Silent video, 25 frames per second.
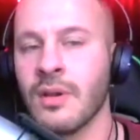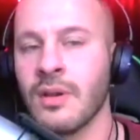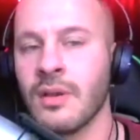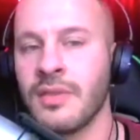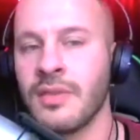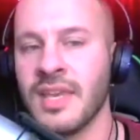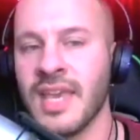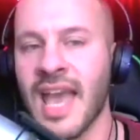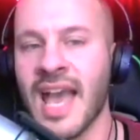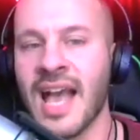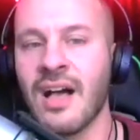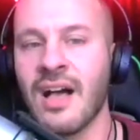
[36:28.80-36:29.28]

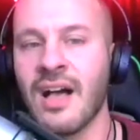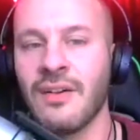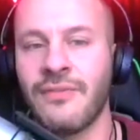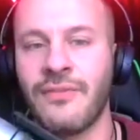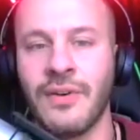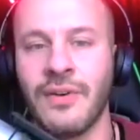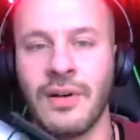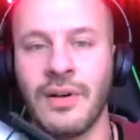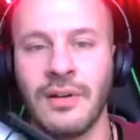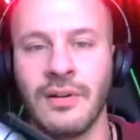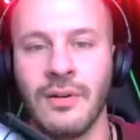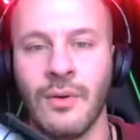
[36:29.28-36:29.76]
The
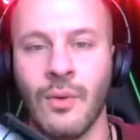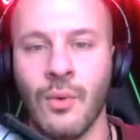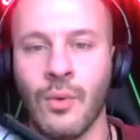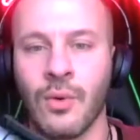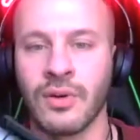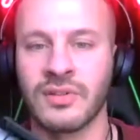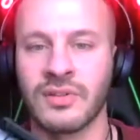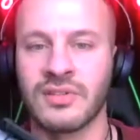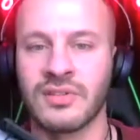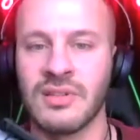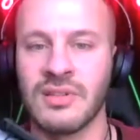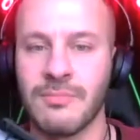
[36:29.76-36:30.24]
alpha
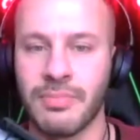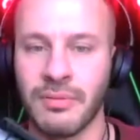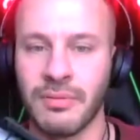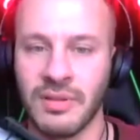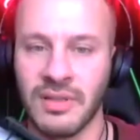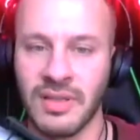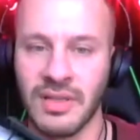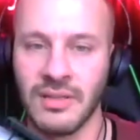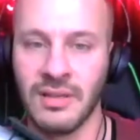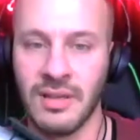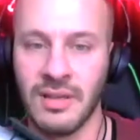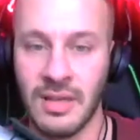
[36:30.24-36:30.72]
or
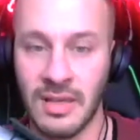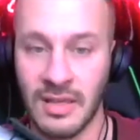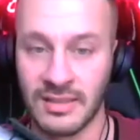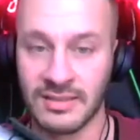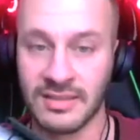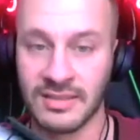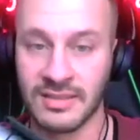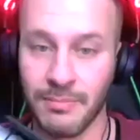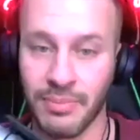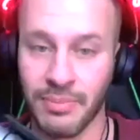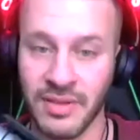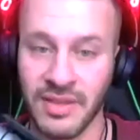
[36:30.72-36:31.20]
simply
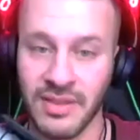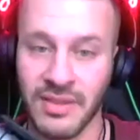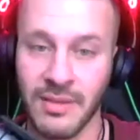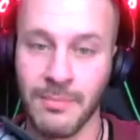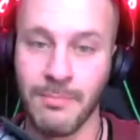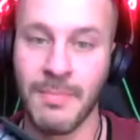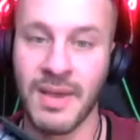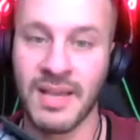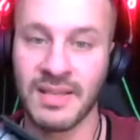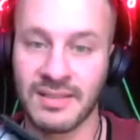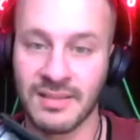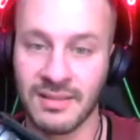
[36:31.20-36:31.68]
simply the
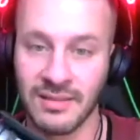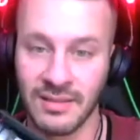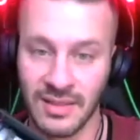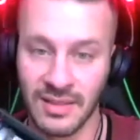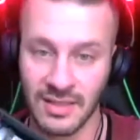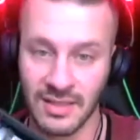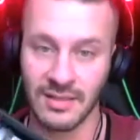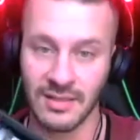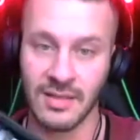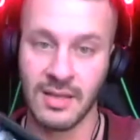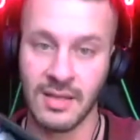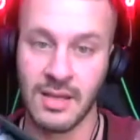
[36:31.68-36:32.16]

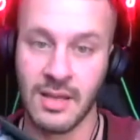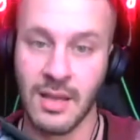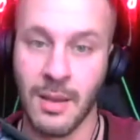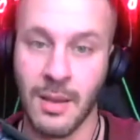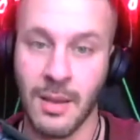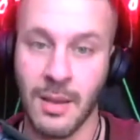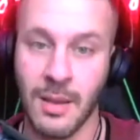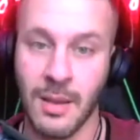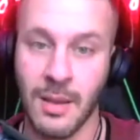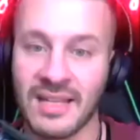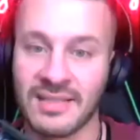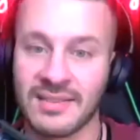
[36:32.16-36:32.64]
mentally
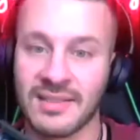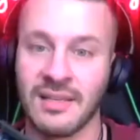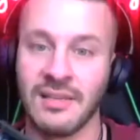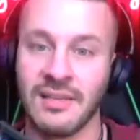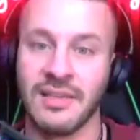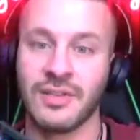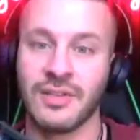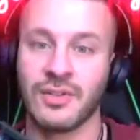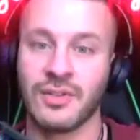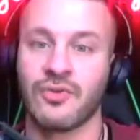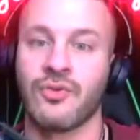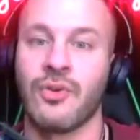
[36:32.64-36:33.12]

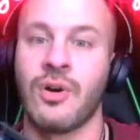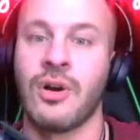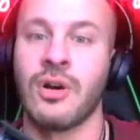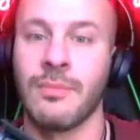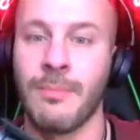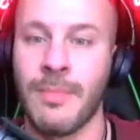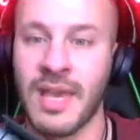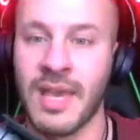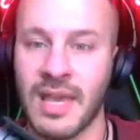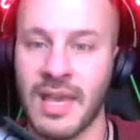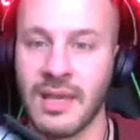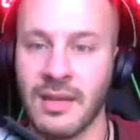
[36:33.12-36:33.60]
masculine
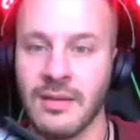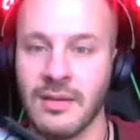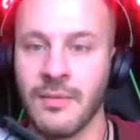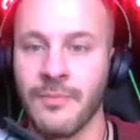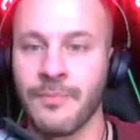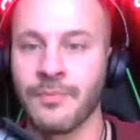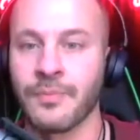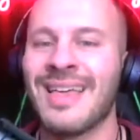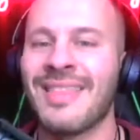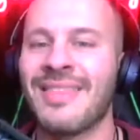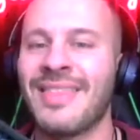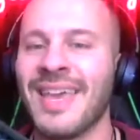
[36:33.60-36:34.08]
strong man
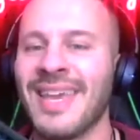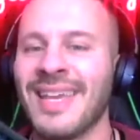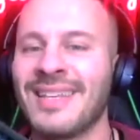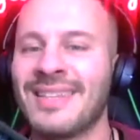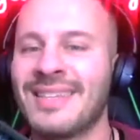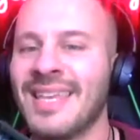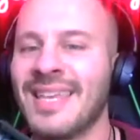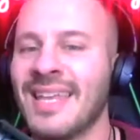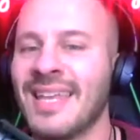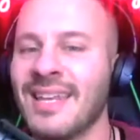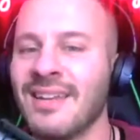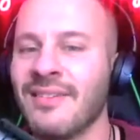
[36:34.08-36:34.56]
they
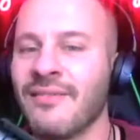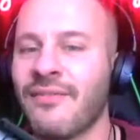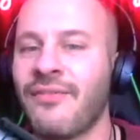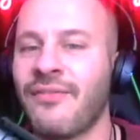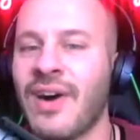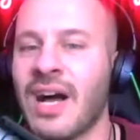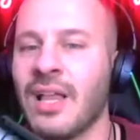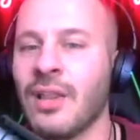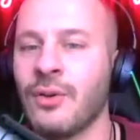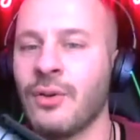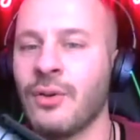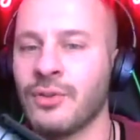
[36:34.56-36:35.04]
didn't
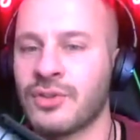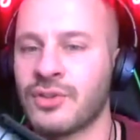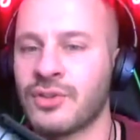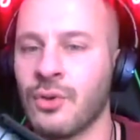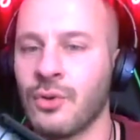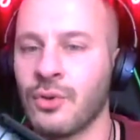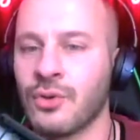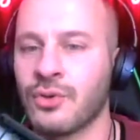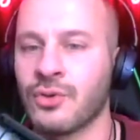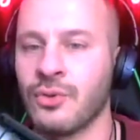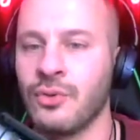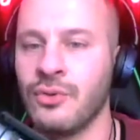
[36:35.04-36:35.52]
follow
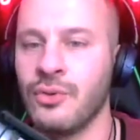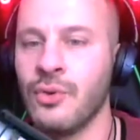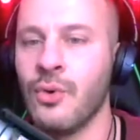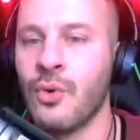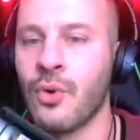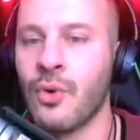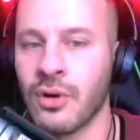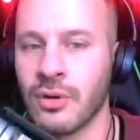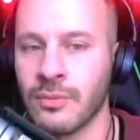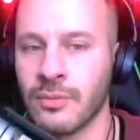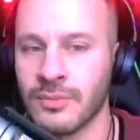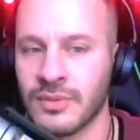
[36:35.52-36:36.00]
social
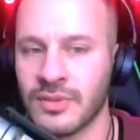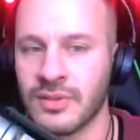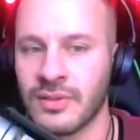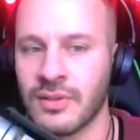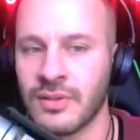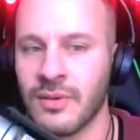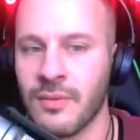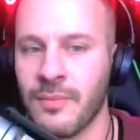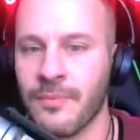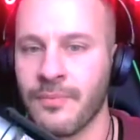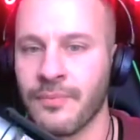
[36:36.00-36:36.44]
norms.